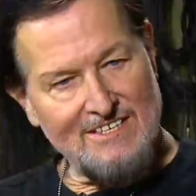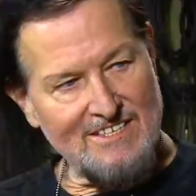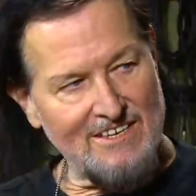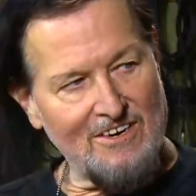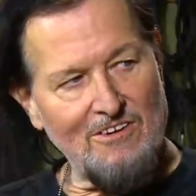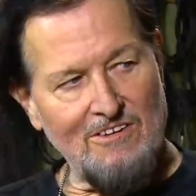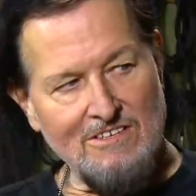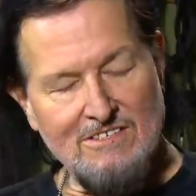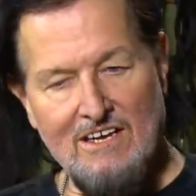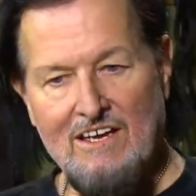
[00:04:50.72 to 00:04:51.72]
because of the
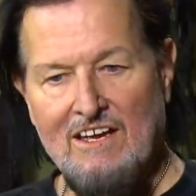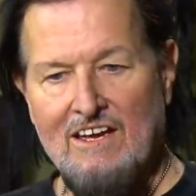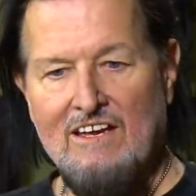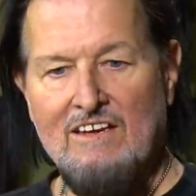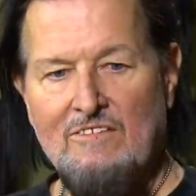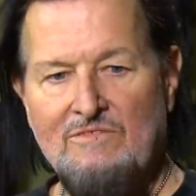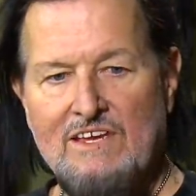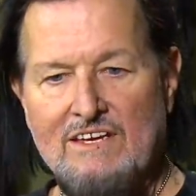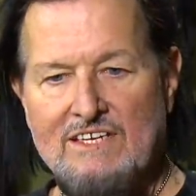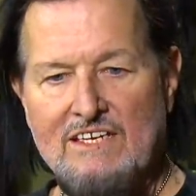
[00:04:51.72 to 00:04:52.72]
girls.
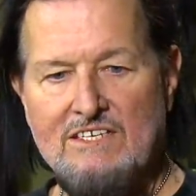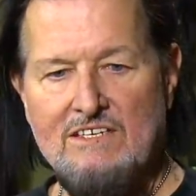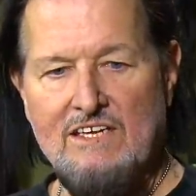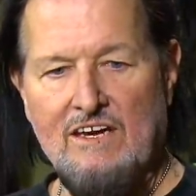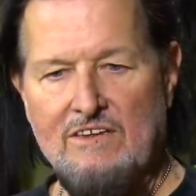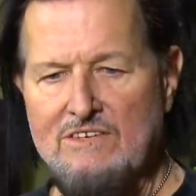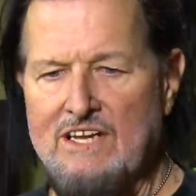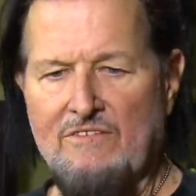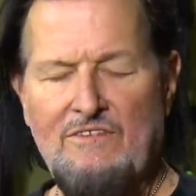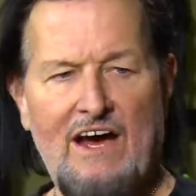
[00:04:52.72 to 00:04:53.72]
Because they, there was
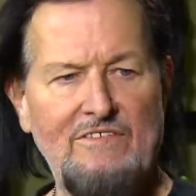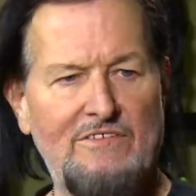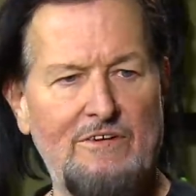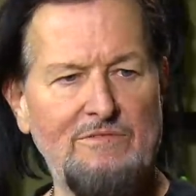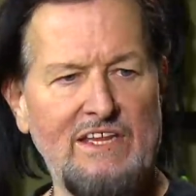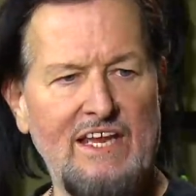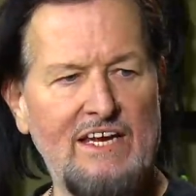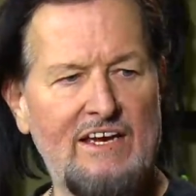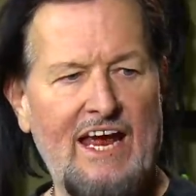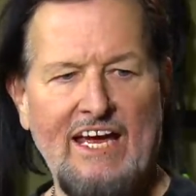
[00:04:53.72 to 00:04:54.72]
like five of them, and
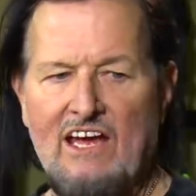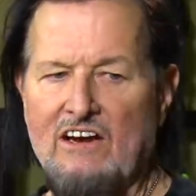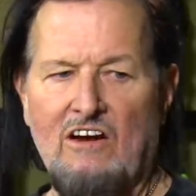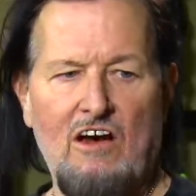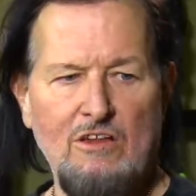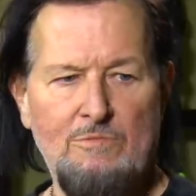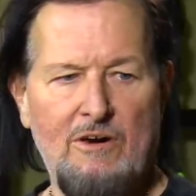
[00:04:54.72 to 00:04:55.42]
they'd hang out at all the